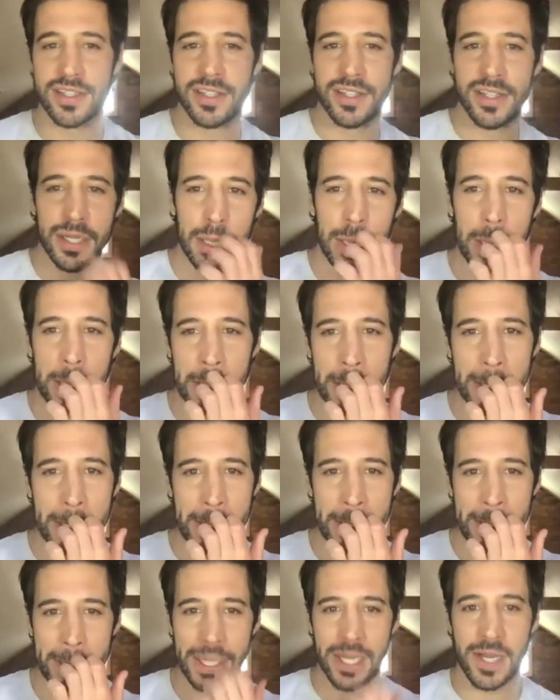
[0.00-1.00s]
Um,
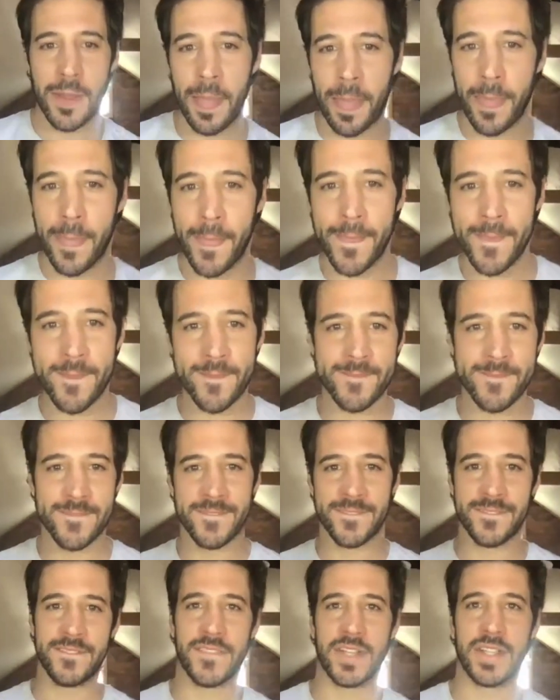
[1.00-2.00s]

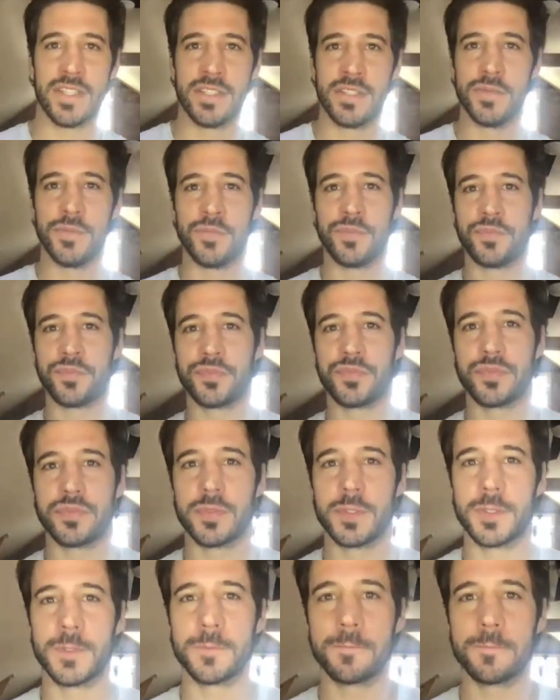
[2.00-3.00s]

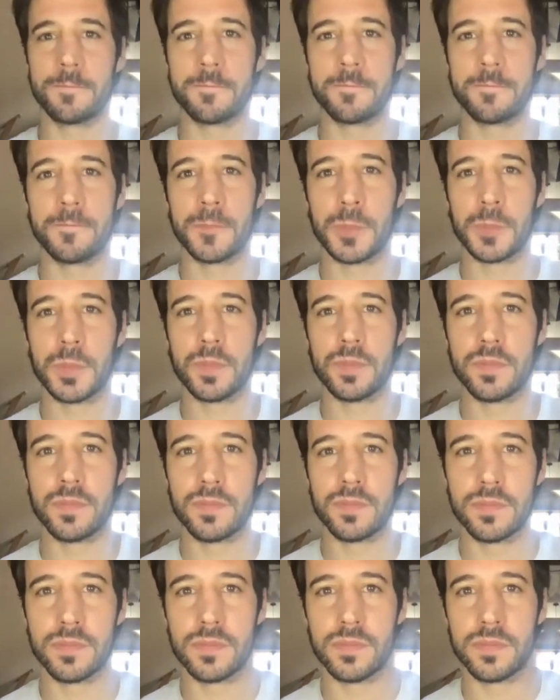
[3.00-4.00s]
I have a question that
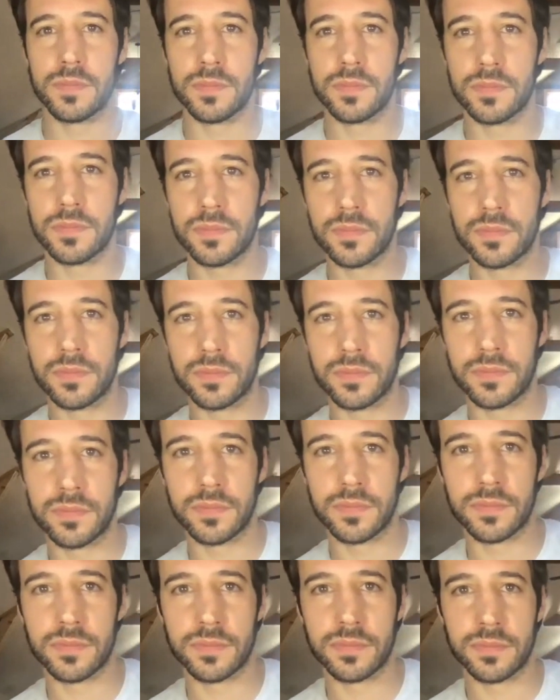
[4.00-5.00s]
says sauropod dinos
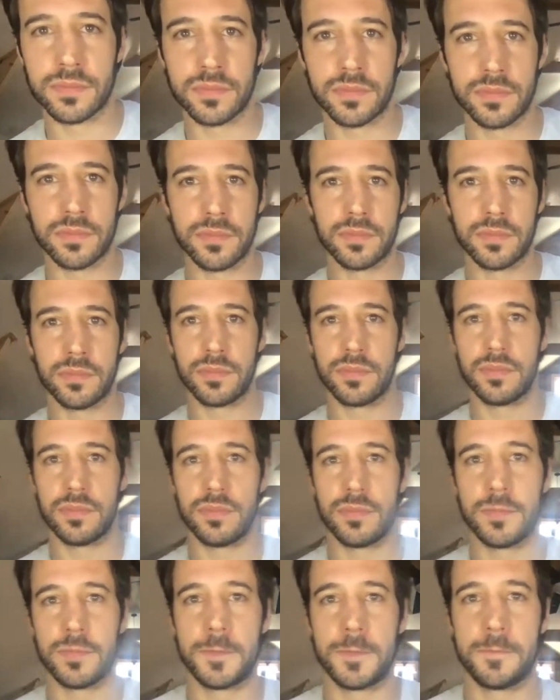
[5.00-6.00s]
like Brachiosaurus were
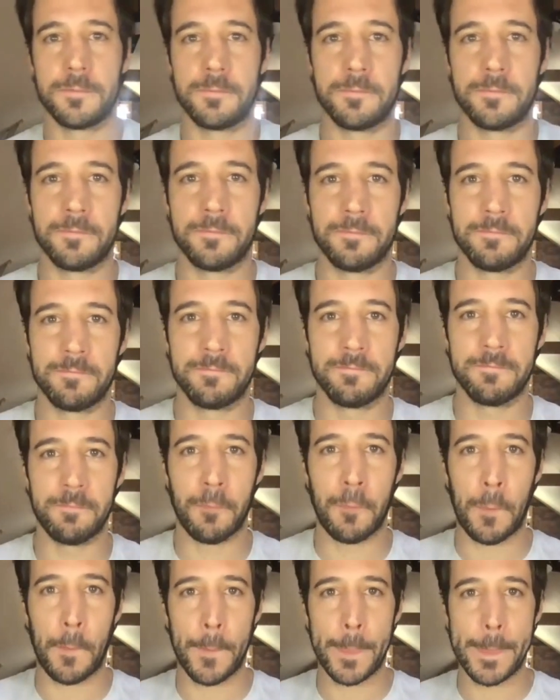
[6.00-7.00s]
thought to be
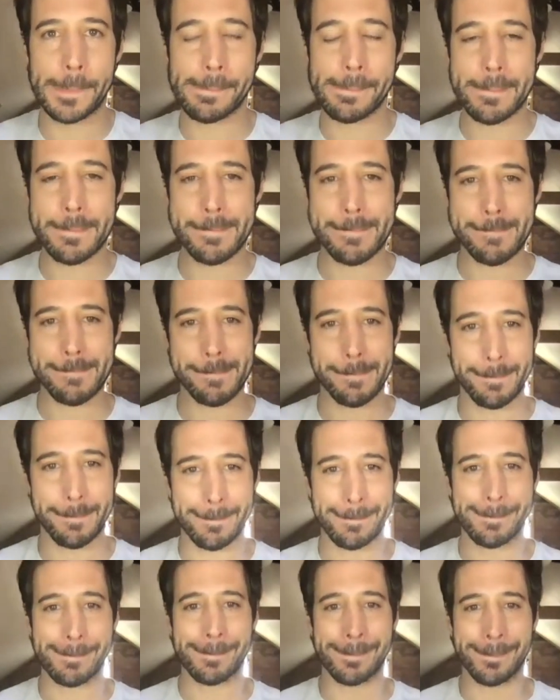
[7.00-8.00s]
mammals according
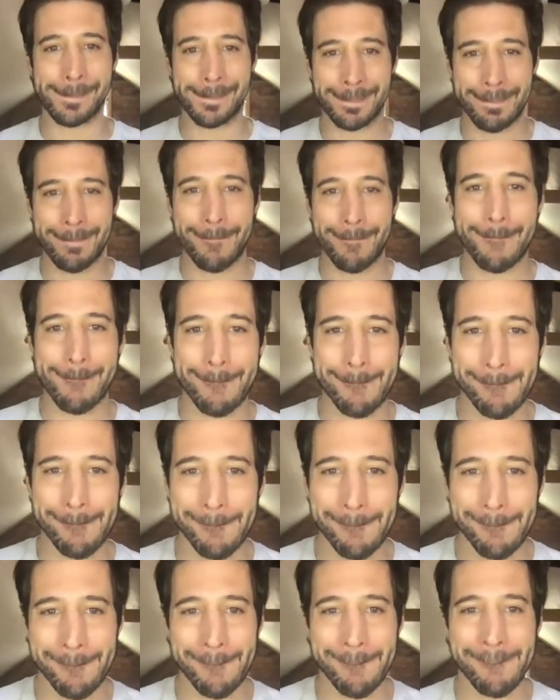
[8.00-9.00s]
to Robert
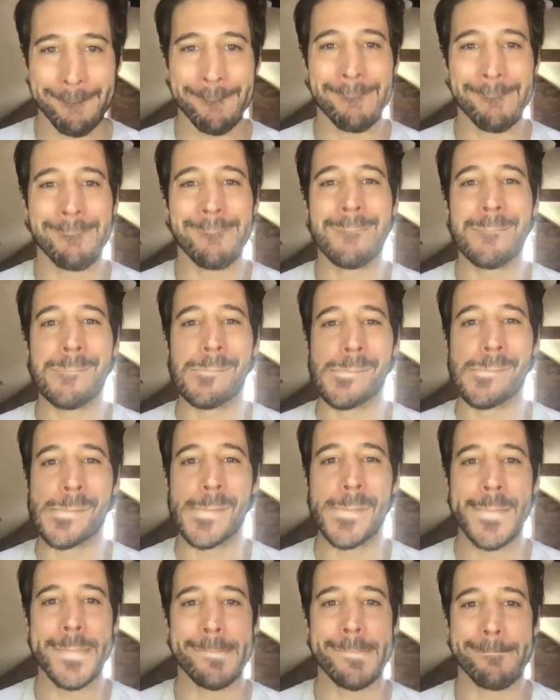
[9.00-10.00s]
Bakker.
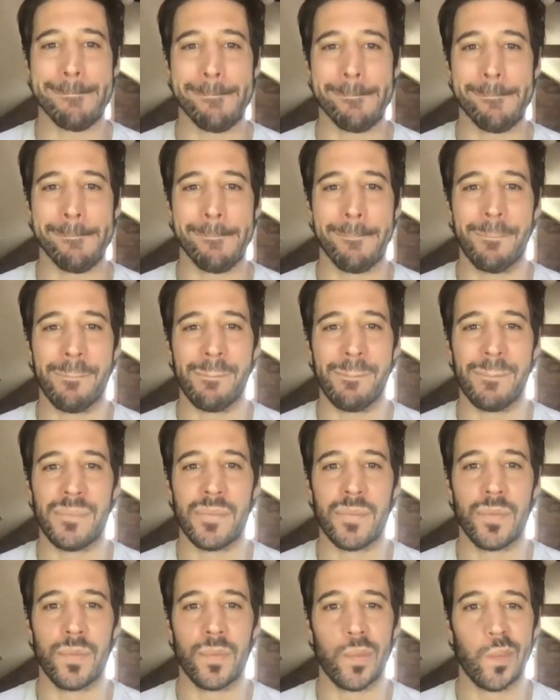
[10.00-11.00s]
What's your perception
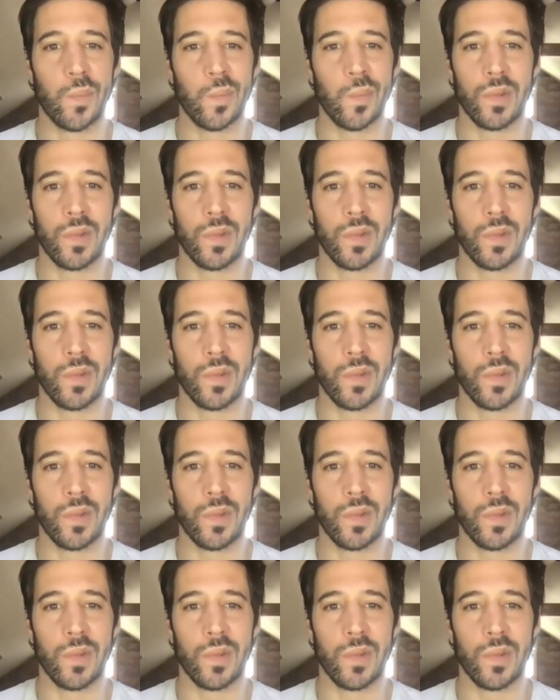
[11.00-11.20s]
of that?